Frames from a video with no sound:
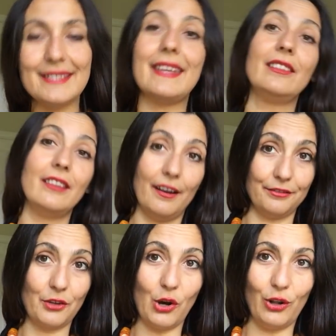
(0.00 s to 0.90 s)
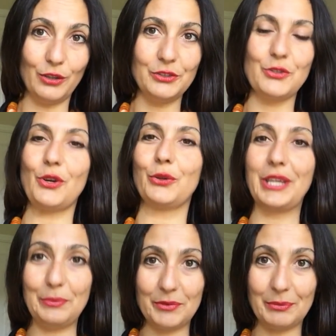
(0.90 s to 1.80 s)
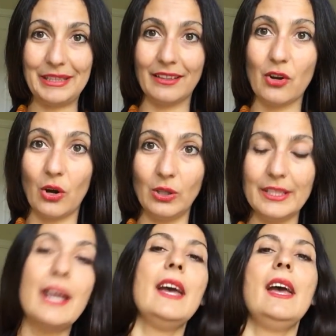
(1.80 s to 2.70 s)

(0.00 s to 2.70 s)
They love cold, so keep them in the cold.